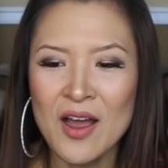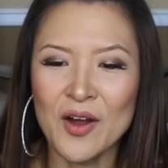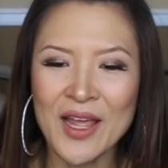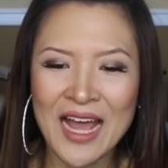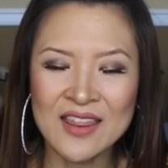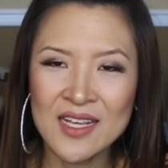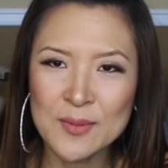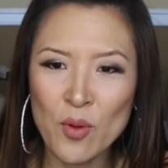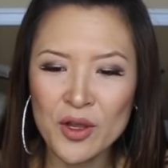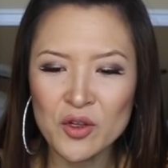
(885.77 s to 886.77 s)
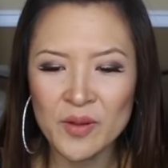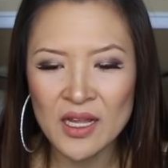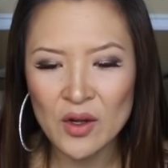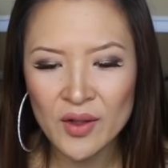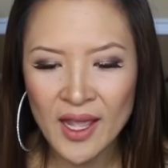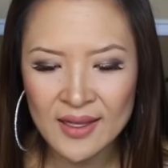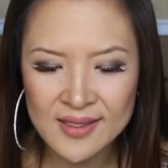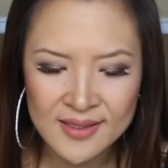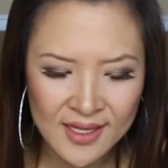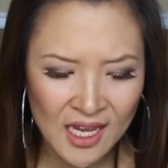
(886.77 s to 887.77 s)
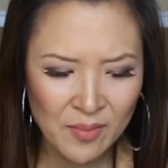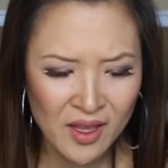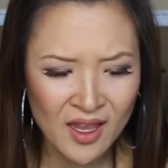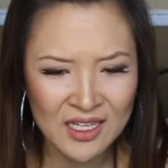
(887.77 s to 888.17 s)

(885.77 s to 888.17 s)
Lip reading: Okay, at this point, you'll be like, okay, it's steaming,